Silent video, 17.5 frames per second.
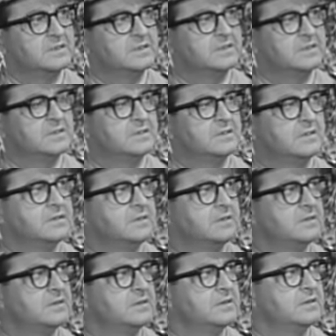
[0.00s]

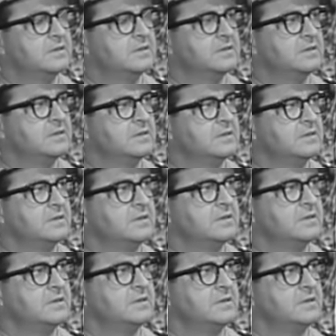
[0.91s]

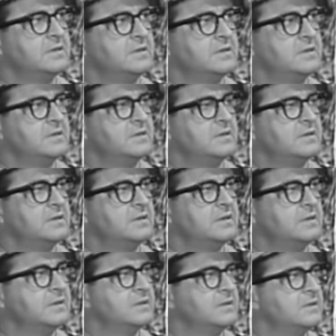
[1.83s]

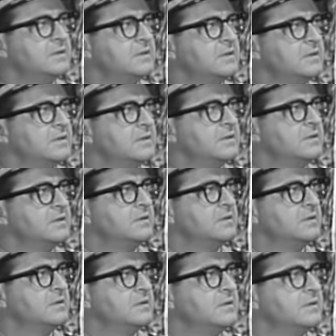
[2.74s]

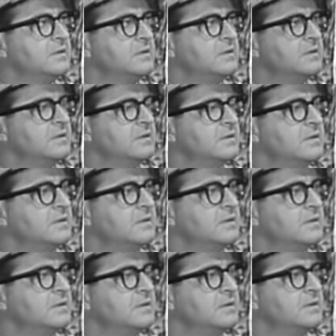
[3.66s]

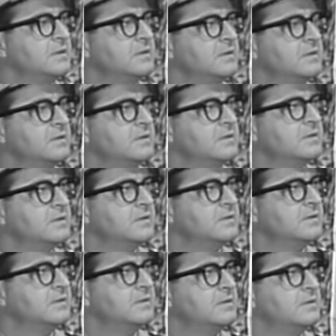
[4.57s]
This person isn't speaking.